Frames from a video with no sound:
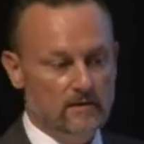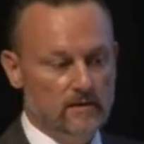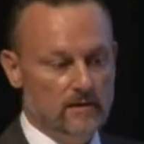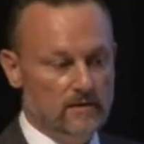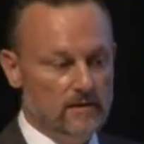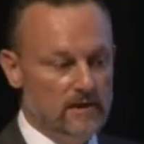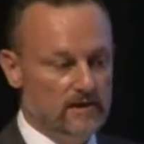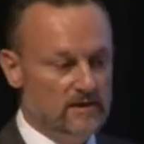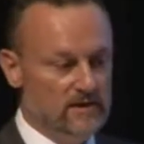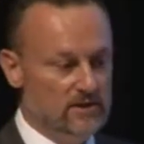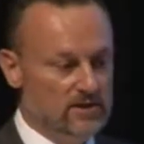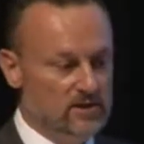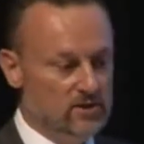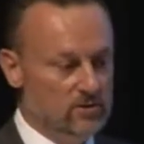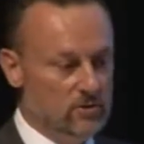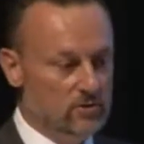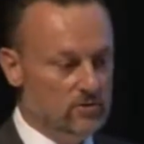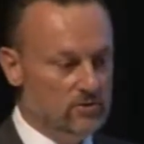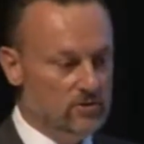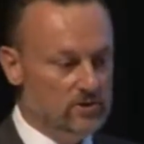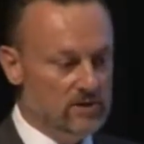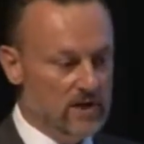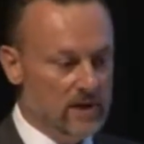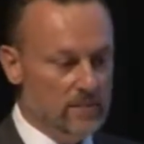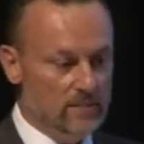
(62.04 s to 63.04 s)
that it's
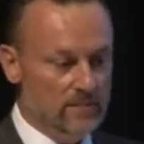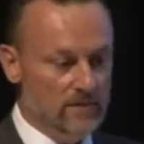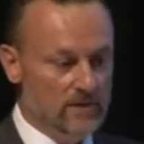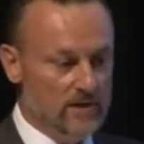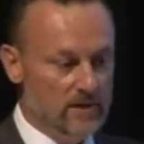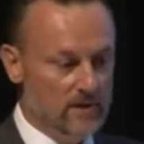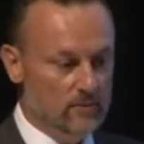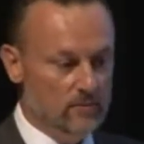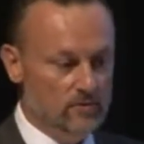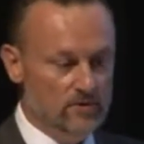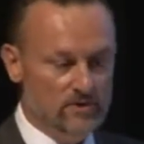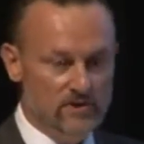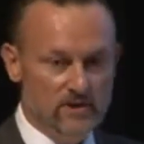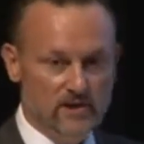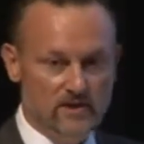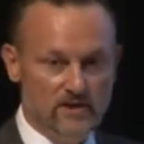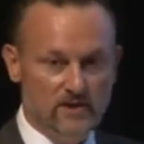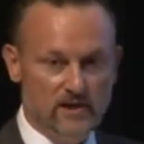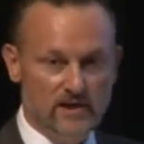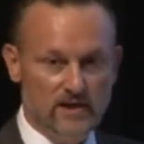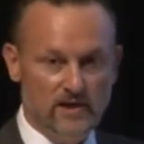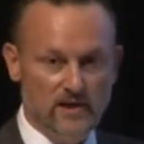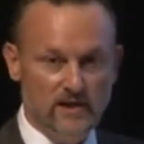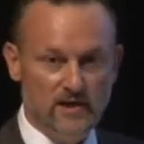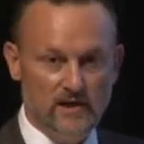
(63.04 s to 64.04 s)
not something which is
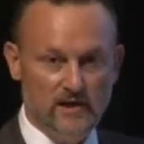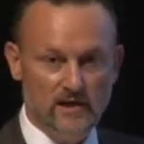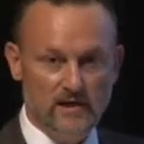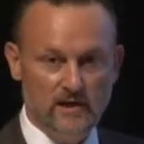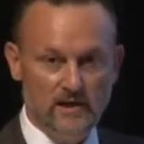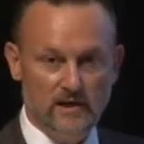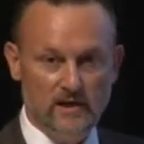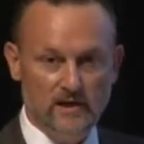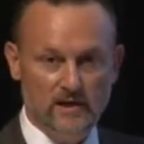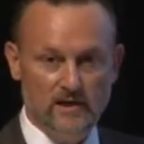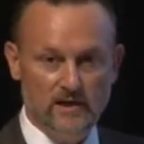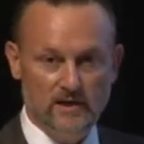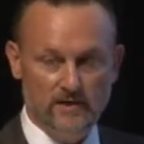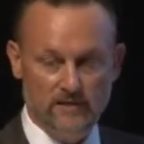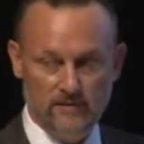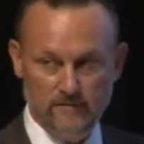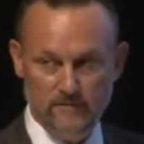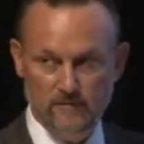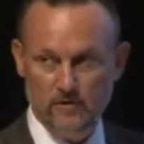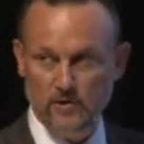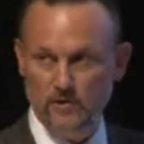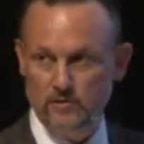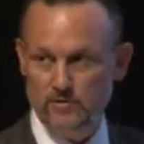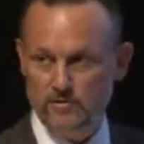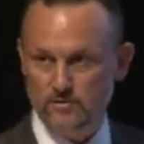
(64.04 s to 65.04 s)
a
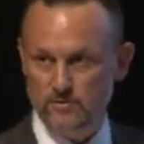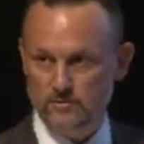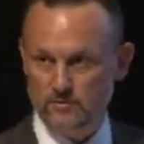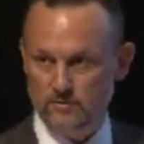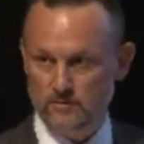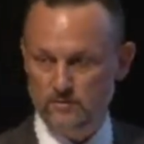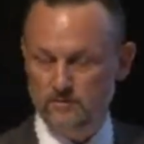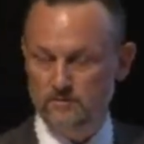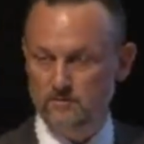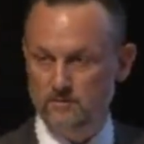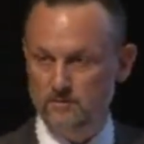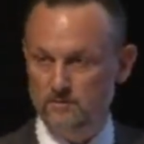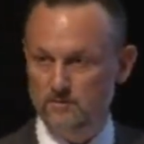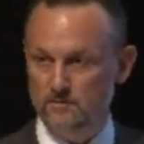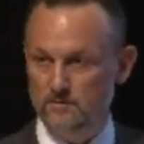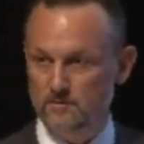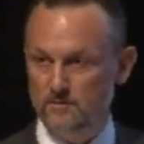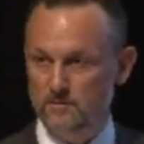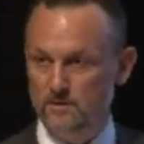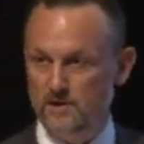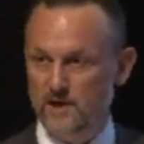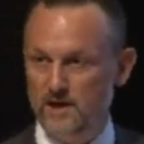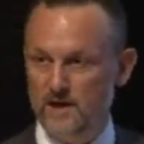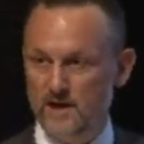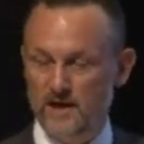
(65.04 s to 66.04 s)
revolution.
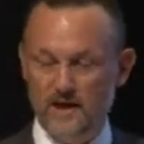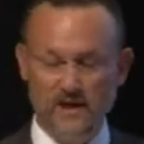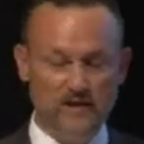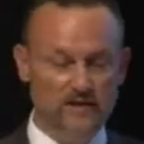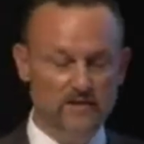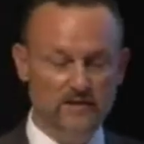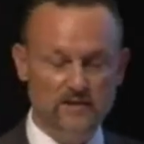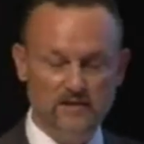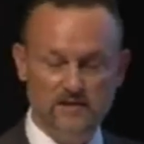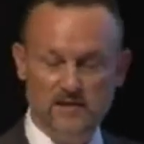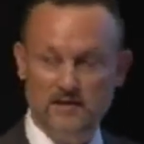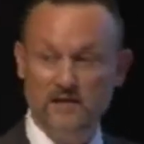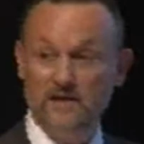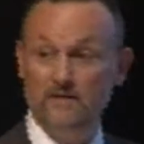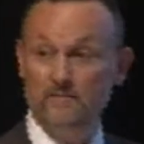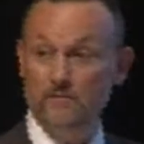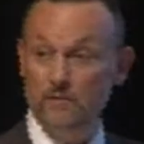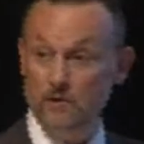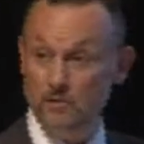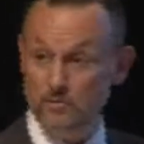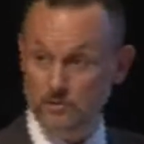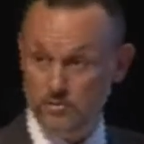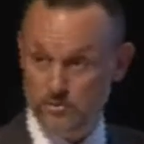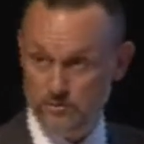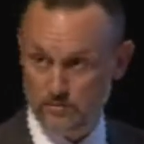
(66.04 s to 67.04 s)
It is an
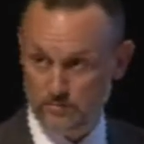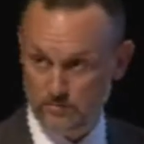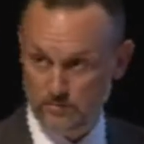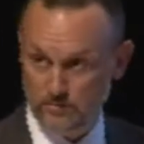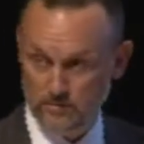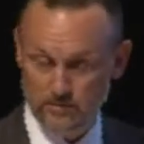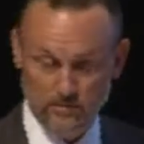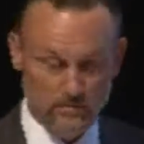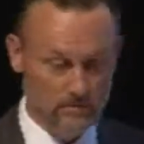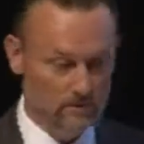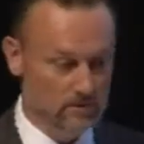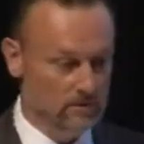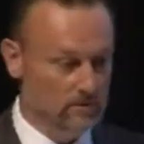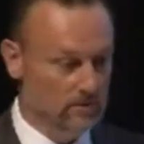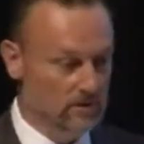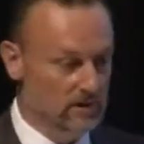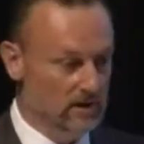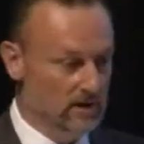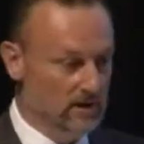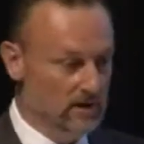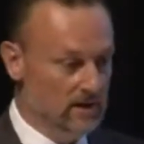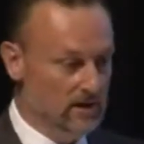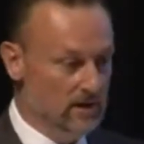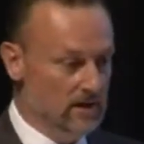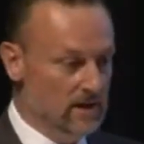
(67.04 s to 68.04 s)
evolution.
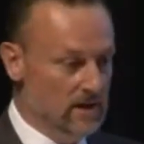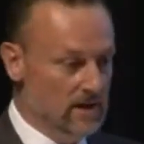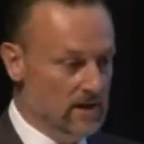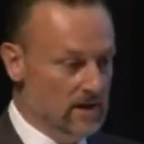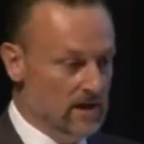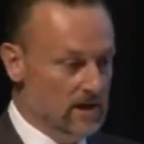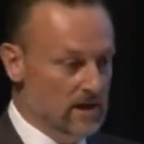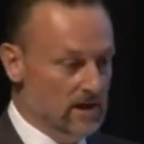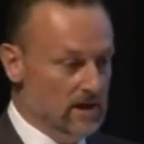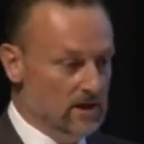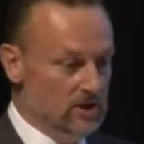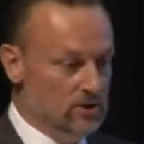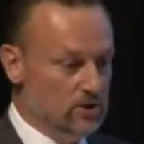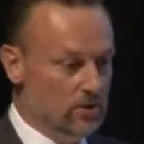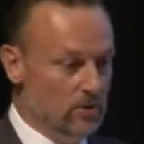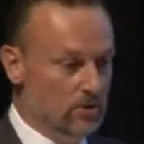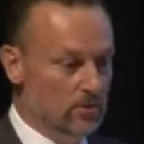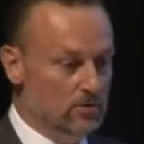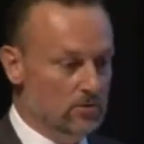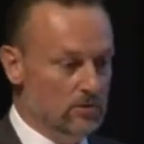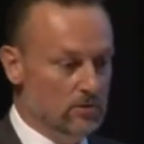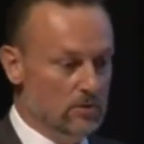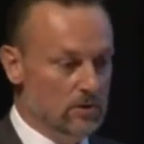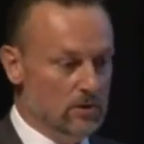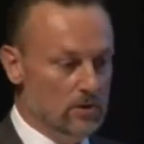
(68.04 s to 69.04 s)
Okay?
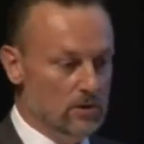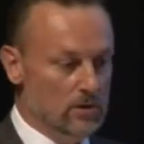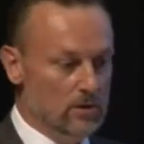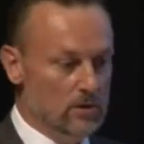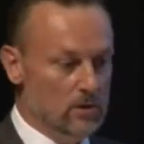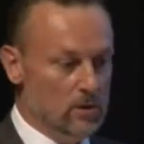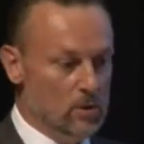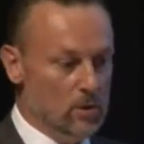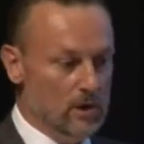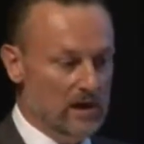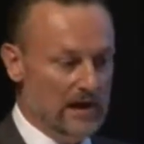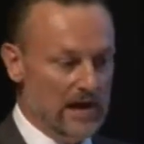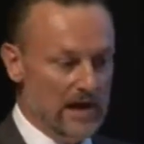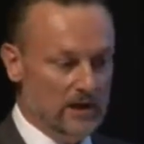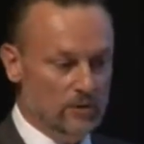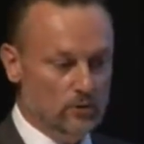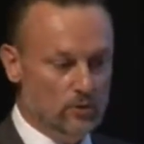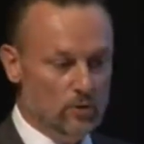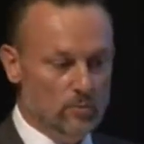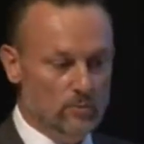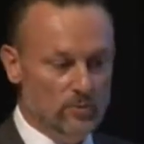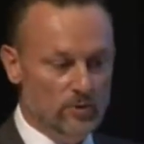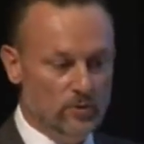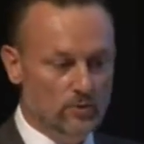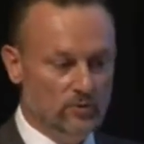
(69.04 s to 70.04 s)
So cloud
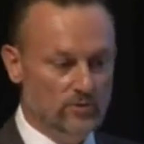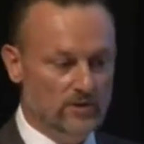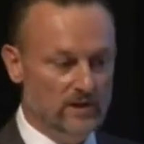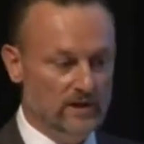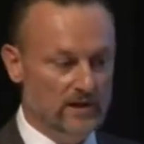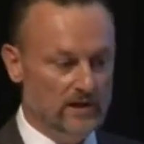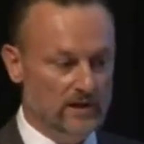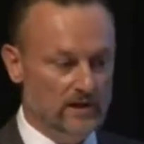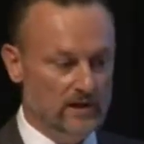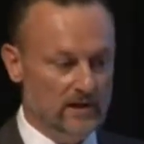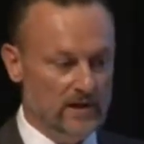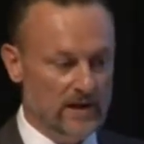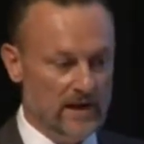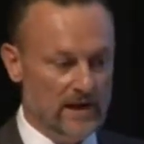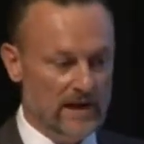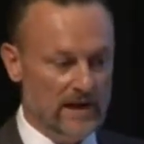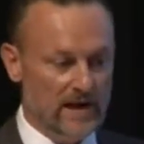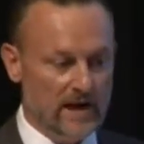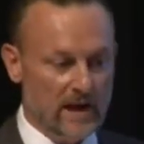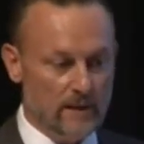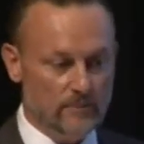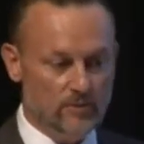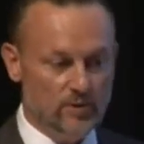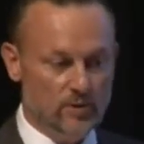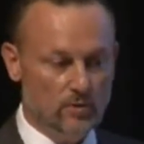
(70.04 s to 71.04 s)
computing
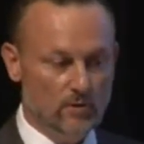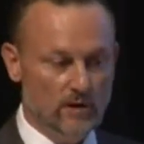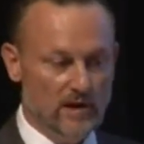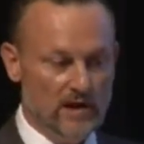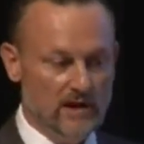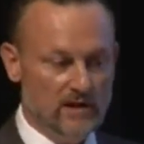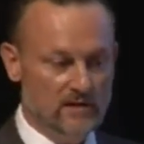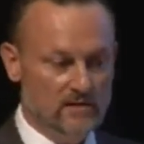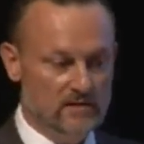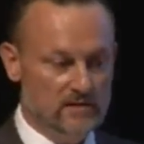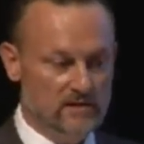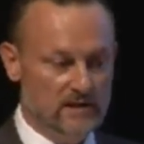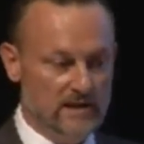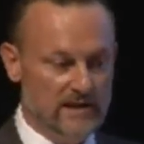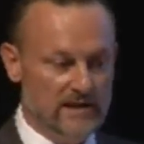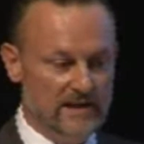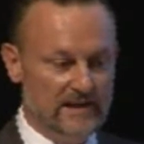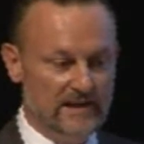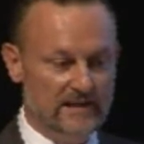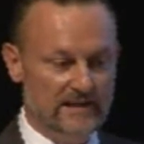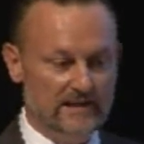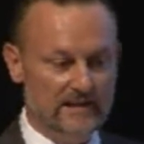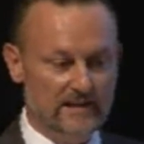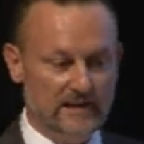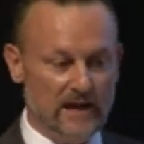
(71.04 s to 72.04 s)
encapsulates an
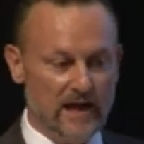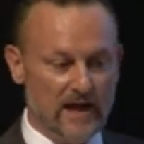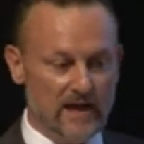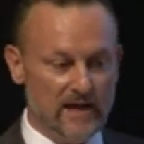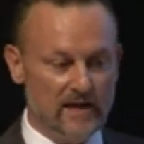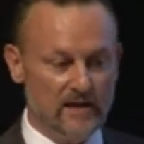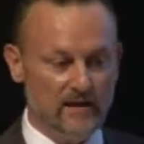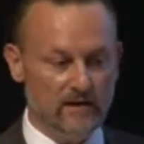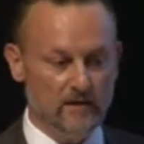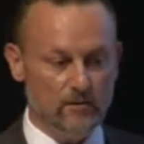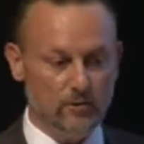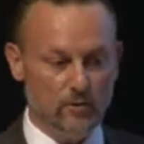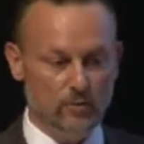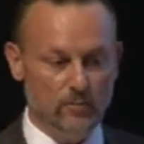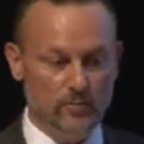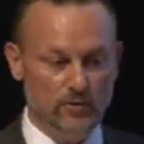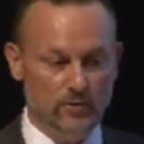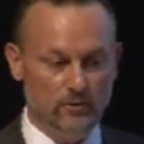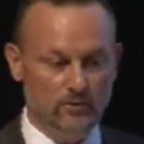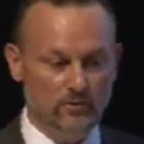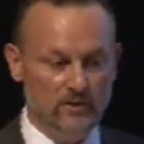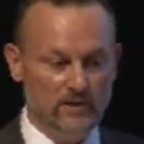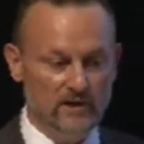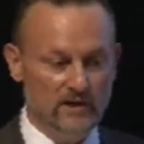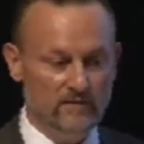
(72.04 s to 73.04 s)
entire
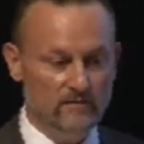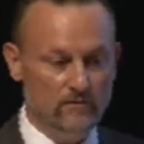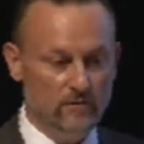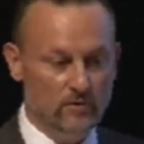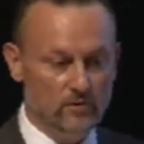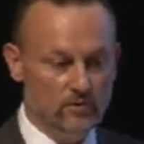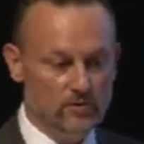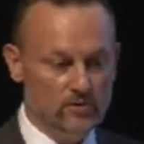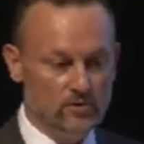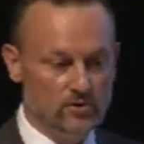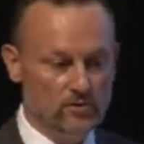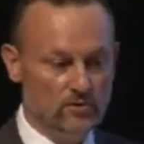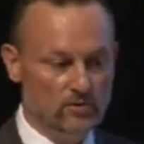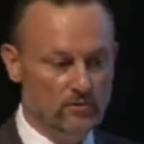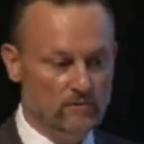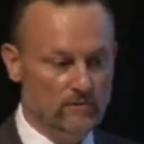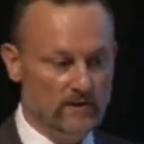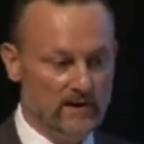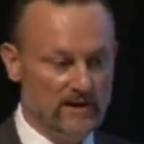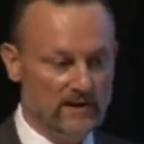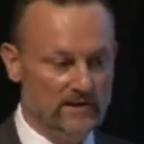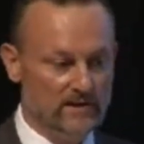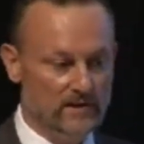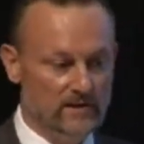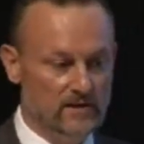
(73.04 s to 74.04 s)
computing evolution of
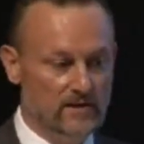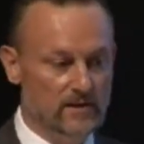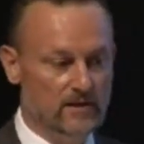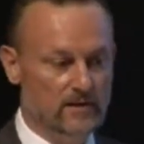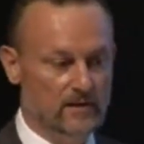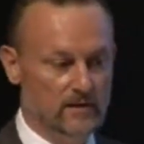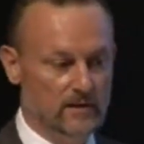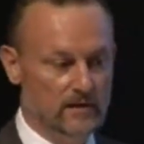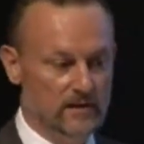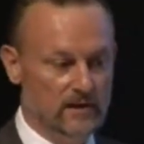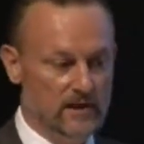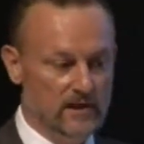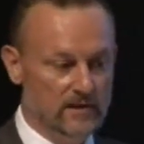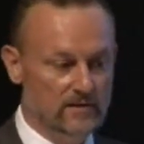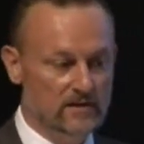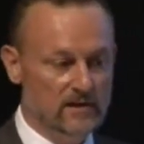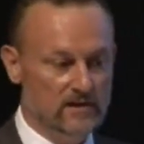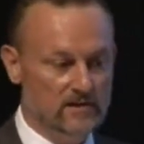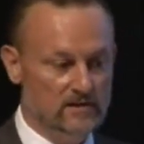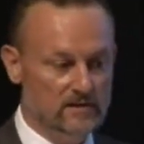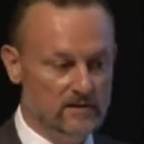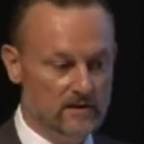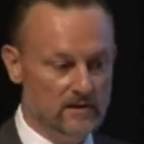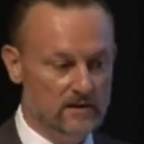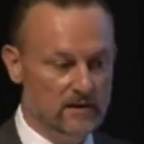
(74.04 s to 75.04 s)
IT
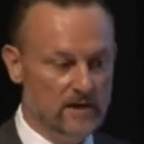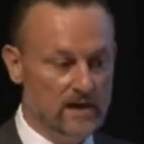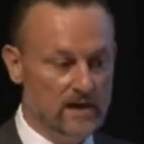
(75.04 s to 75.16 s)
industry